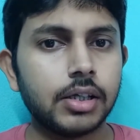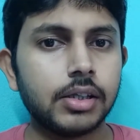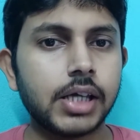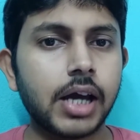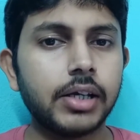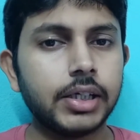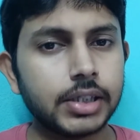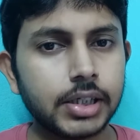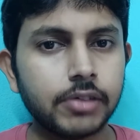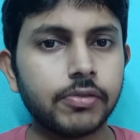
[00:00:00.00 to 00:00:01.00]
They are
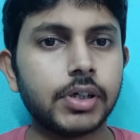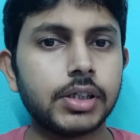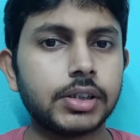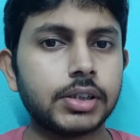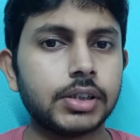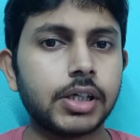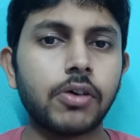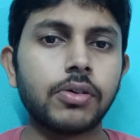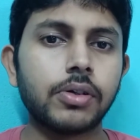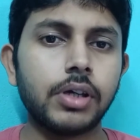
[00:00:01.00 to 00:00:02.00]
written in words.
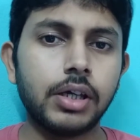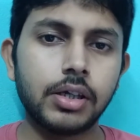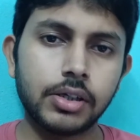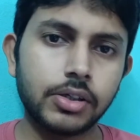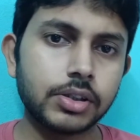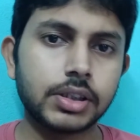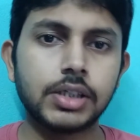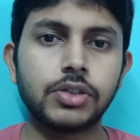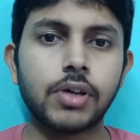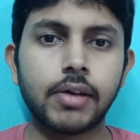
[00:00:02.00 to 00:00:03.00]
Now,
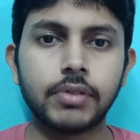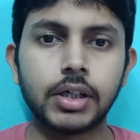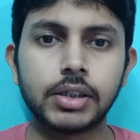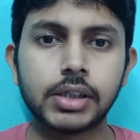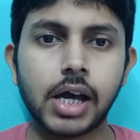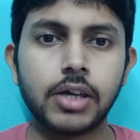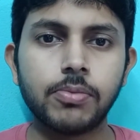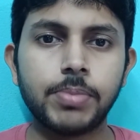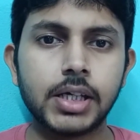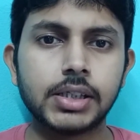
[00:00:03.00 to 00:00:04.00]
since you have learned the
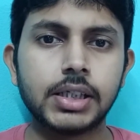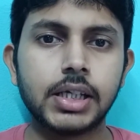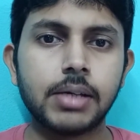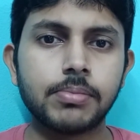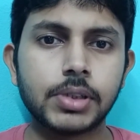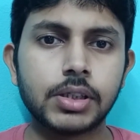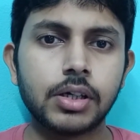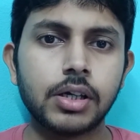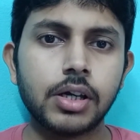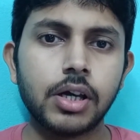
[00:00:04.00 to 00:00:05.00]
IUPAC names,
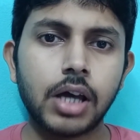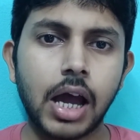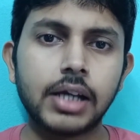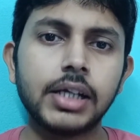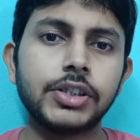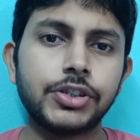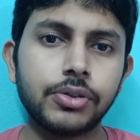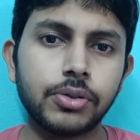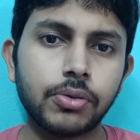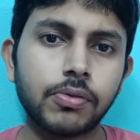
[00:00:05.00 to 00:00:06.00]
at least
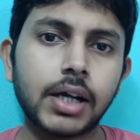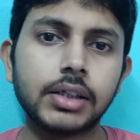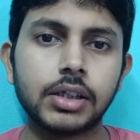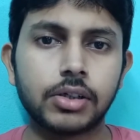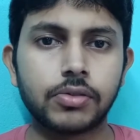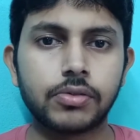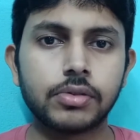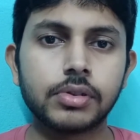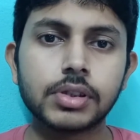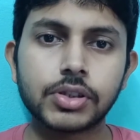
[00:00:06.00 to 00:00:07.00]
you know what the
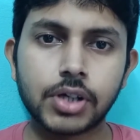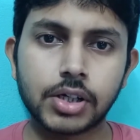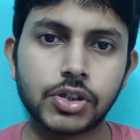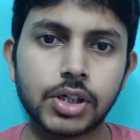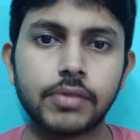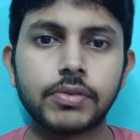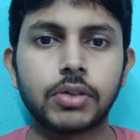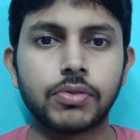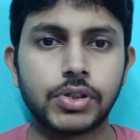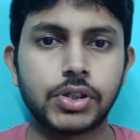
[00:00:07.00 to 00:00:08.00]
structure of the
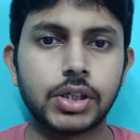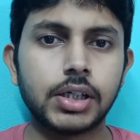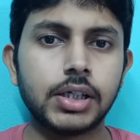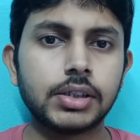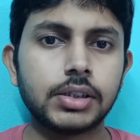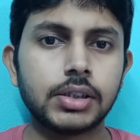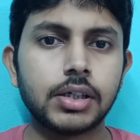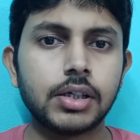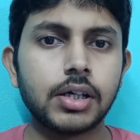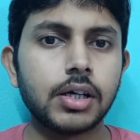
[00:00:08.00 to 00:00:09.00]
question is,
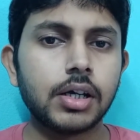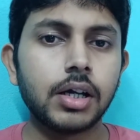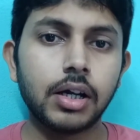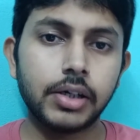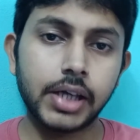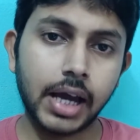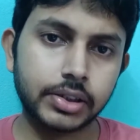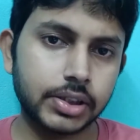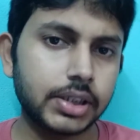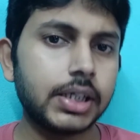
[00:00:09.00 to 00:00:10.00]
a
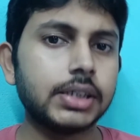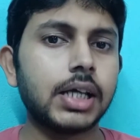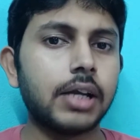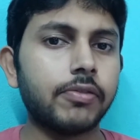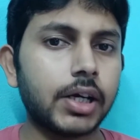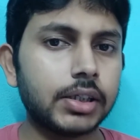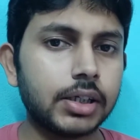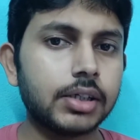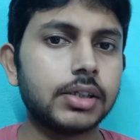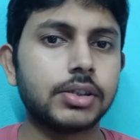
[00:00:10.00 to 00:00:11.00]
reactant is, and what
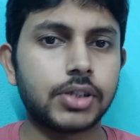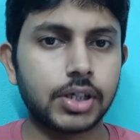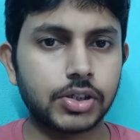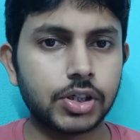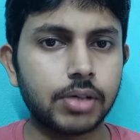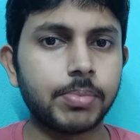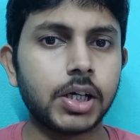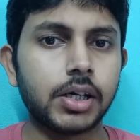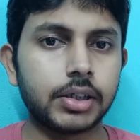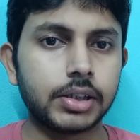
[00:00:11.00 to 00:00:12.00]
the structure of
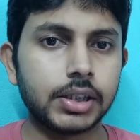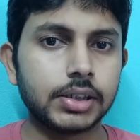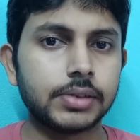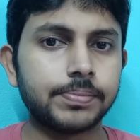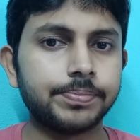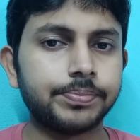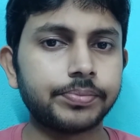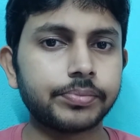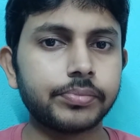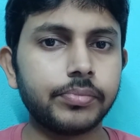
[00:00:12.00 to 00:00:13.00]
product is.
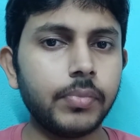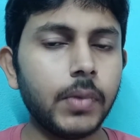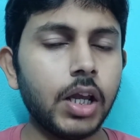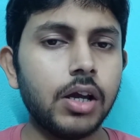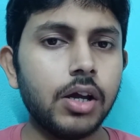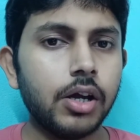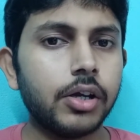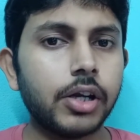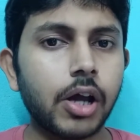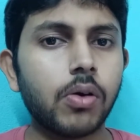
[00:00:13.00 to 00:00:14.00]

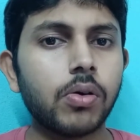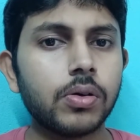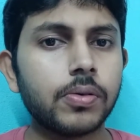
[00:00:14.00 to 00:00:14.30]
Now,